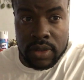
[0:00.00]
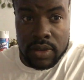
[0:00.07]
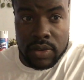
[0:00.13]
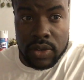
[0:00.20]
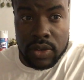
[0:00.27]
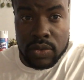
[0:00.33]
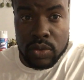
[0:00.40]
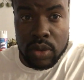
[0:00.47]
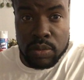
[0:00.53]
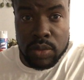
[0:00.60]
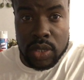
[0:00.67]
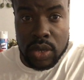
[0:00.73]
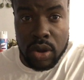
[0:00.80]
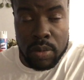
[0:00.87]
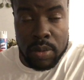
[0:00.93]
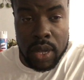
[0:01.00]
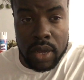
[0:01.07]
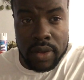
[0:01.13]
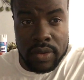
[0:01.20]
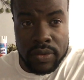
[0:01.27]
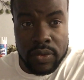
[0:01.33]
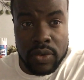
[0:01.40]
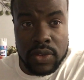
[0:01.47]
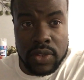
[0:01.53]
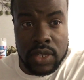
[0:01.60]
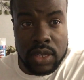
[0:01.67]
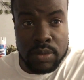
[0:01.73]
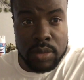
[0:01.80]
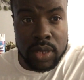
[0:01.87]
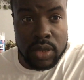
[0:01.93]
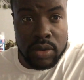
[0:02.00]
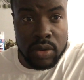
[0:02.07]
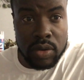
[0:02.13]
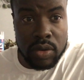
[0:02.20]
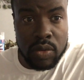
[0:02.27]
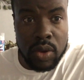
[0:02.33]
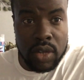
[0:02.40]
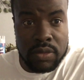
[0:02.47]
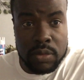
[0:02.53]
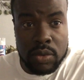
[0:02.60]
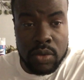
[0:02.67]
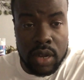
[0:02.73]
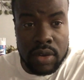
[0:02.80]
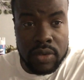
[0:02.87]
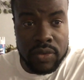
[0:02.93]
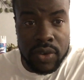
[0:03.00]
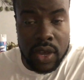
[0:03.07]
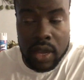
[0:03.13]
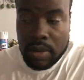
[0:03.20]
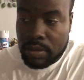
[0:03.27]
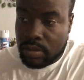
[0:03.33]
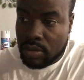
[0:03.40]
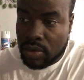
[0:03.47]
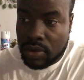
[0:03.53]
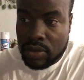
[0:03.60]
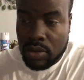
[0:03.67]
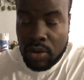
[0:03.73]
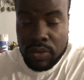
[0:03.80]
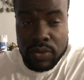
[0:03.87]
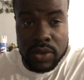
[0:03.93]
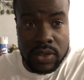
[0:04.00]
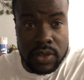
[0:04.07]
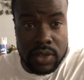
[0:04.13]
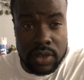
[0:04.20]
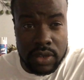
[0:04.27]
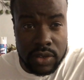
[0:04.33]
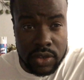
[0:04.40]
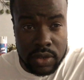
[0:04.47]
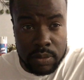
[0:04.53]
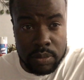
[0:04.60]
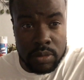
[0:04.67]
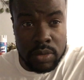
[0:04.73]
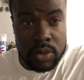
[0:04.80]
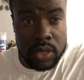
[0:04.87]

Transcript: So it's when me come here, first thing me do, once me qualify, just go for the citizenship.